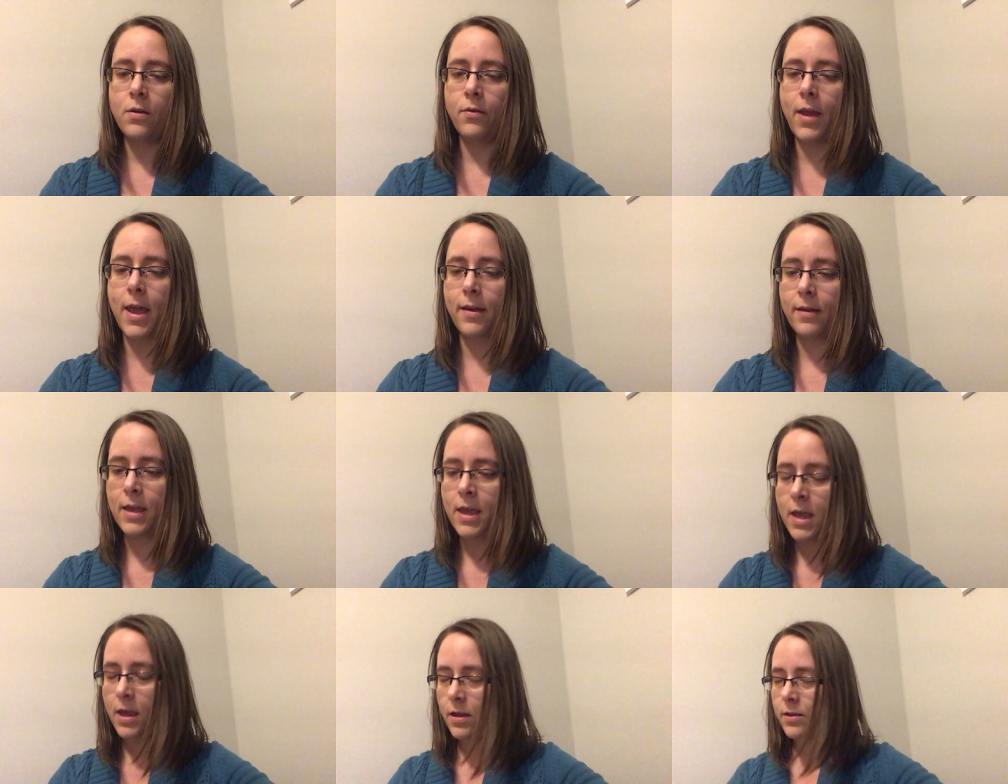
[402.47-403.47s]
Okay.
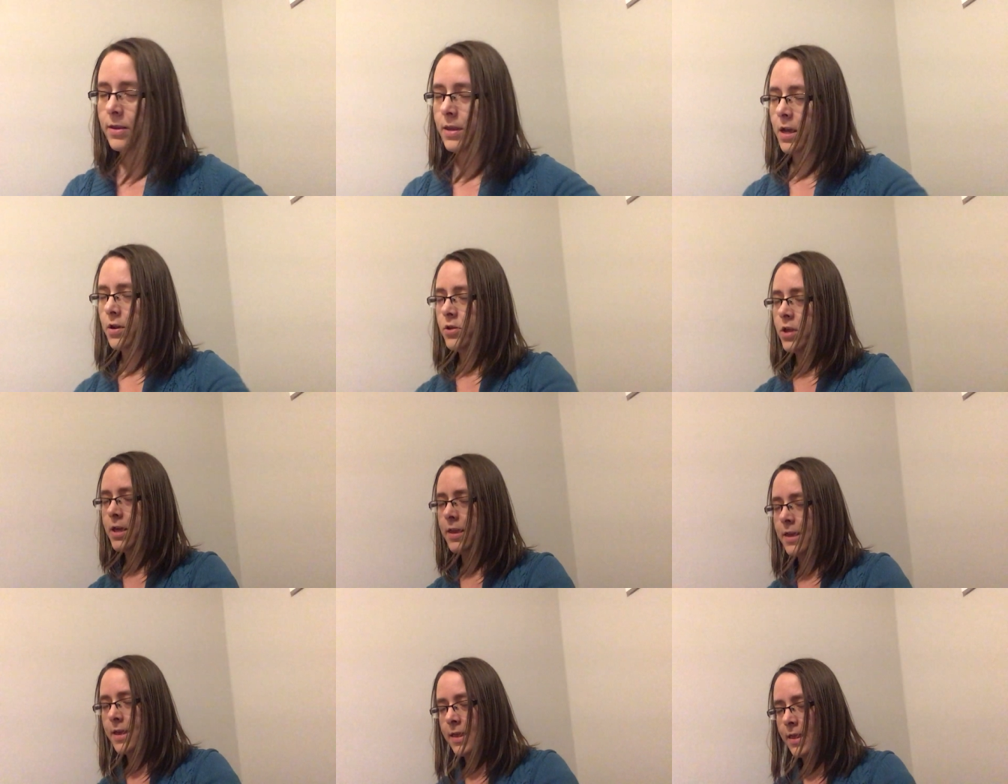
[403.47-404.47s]
Dear
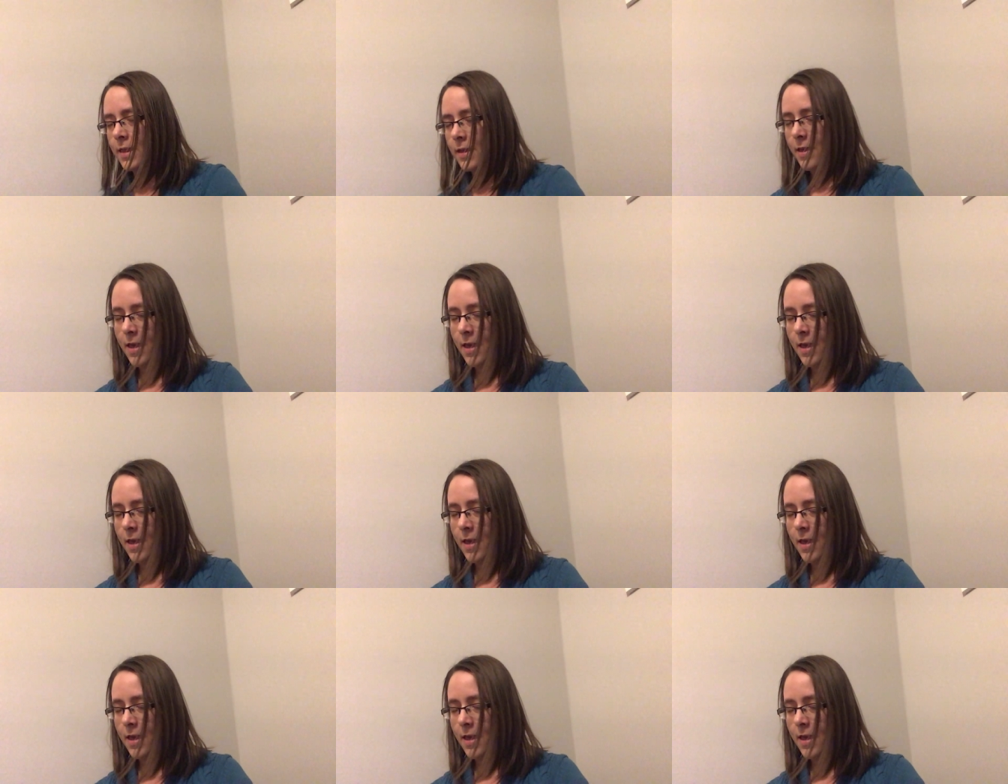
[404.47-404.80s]
Jesus,